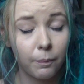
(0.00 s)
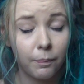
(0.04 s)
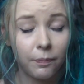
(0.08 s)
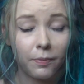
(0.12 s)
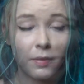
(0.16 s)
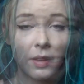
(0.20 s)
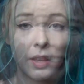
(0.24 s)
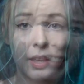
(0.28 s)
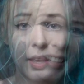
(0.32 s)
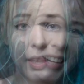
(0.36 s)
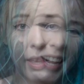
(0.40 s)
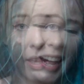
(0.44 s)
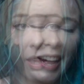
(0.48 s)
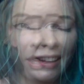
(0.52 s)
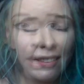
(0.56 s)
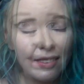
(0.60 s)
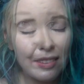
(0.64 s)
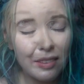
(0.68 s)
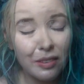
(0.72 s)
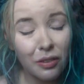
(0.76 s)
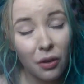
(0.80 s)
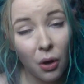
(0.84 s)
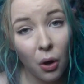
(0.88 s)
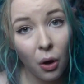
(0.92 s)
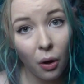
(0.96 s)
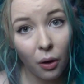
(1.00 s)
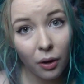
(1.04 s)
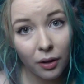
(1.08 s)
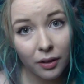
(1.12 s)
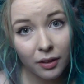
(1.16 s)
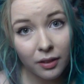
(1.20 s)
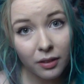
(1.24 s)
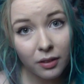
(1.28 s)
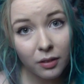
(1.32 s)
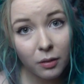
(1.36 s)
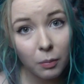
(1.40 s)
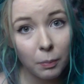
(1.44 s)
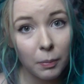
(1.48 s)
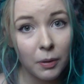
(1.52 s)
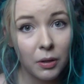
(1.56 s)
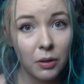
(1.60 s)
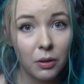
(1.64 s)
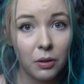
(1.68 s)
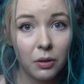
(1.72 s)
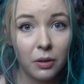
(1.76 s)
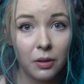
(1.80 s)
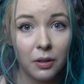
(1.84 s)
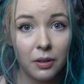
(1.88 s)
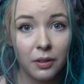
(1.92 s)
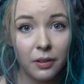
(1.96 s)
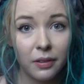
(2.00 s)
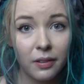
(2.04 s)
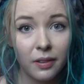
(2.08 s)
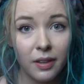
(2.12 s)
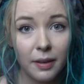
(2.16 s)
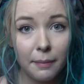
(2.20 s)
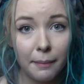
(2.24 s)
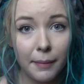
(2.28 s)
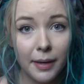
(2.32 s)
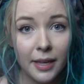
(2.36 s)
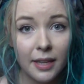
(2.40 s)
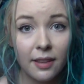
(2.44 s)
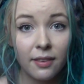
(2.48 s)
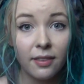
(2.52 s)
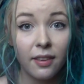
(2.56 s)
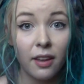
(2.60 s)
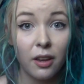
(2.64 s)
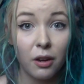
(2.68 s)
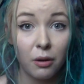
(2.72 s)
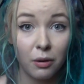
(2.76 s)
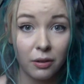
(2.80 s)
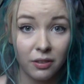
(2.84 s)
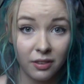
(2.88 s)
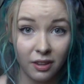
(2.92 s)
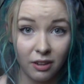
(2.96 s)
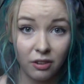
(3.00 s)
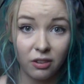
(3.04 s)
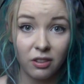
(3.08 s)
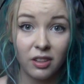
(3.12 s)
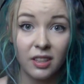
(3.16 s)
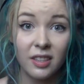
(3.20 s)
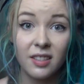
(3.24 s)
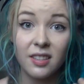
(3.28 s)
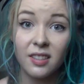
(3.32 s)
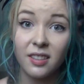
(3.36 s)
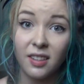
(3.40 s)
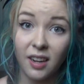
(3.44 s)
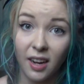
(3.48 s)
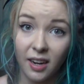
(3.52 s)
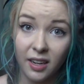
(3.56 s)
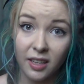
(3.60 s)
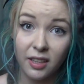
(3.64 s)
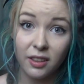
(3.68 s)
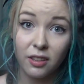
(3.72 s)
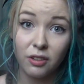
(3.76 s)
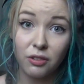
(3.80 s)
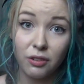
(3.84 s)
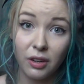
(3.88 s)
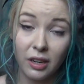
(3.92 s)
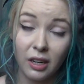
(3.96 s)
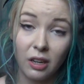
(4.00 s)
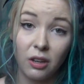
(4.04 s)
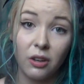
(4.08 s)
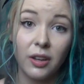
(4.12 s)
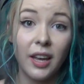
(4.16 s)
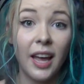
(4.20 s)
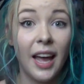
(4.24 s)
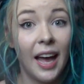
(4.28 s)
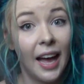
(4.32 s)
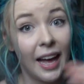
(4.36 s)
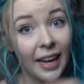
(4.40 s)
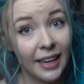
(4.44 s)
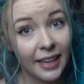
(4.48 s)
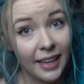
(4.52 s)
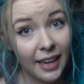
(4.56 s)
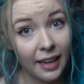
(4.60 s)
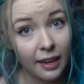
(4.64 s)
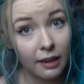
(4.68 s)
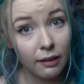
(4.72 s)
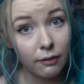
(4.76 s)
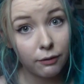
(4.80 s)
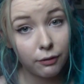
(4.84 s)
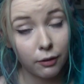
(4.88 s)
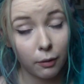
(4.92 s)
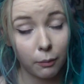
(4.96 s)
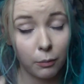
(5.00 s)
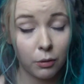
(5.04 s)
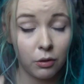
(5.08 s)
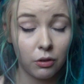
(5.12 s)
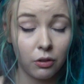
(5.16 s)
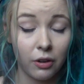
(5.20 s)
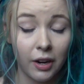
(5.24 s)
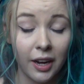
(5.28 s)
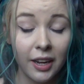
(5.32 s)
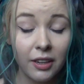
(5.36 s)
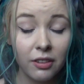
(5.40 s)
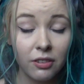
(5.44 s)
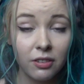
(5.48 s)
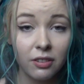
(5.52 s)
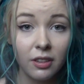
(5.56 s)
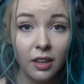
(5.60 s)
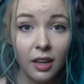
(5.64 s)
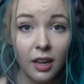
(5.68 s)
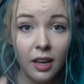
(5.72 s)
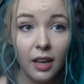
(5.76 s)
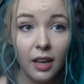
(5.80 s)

Uh, it has its cons because it means that you're essentially starting the dreadlock again from scratch